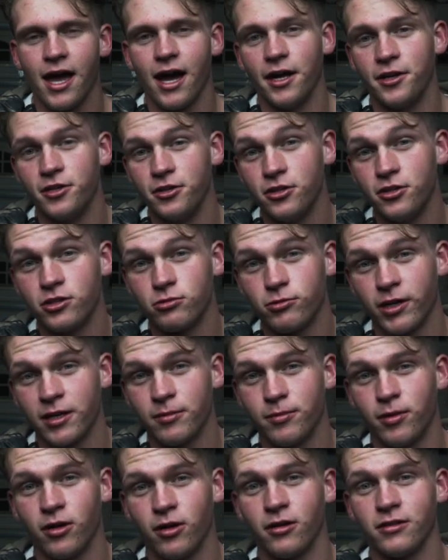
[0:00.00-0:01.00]
I do use
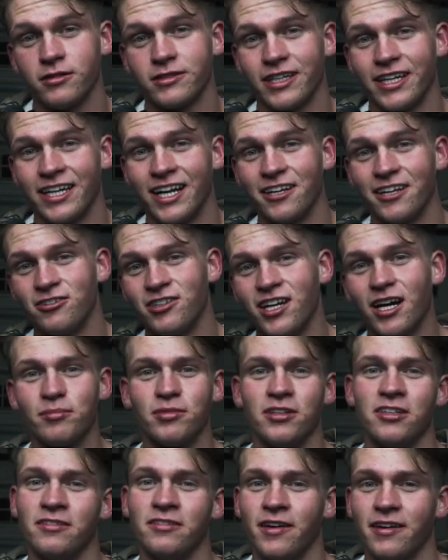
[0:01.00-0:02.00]
weighted balls, and I do not
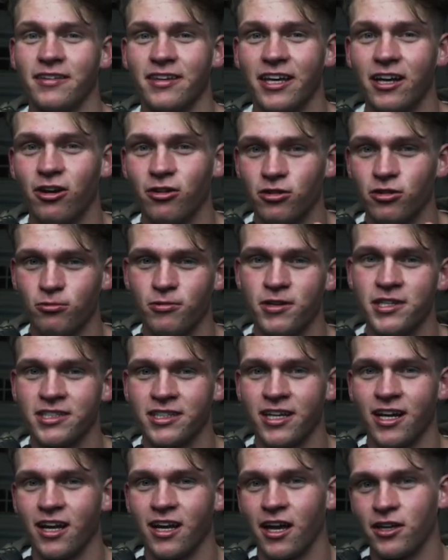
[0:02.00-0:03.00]
believe that they are the
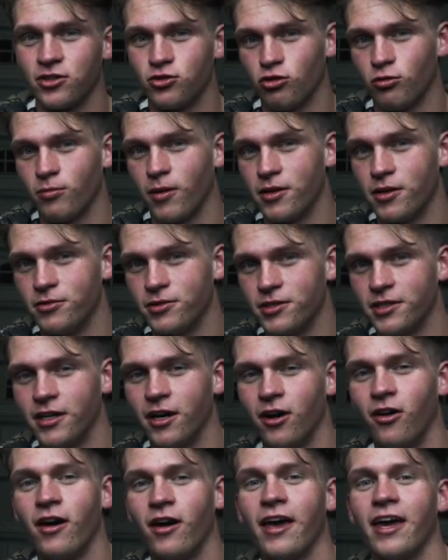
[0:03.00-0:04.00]
reason that I tore my
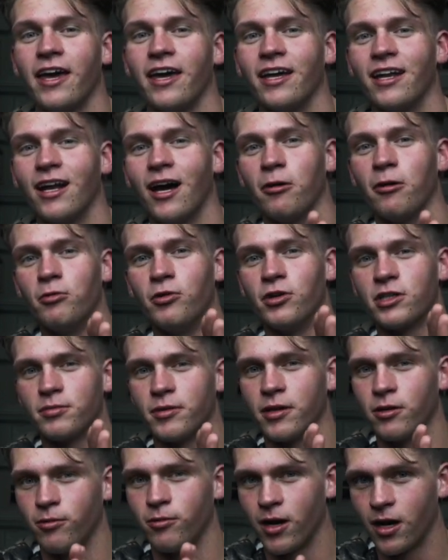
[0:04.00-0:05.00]
UCL, and I will
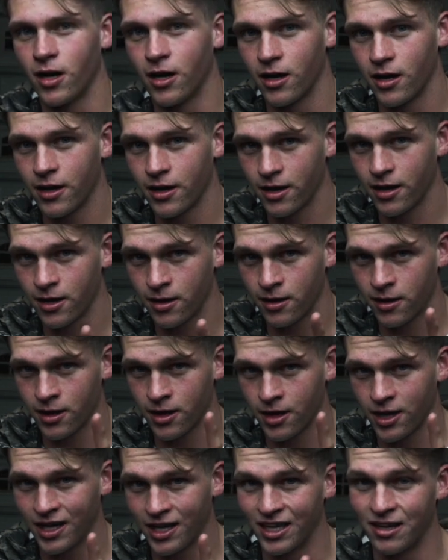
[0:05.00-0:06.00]
explain why
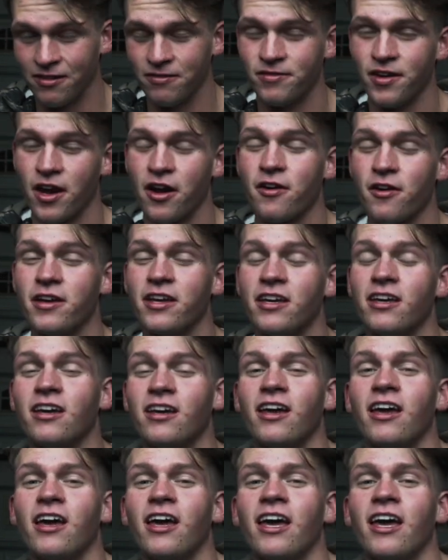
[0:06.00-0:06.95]
in a very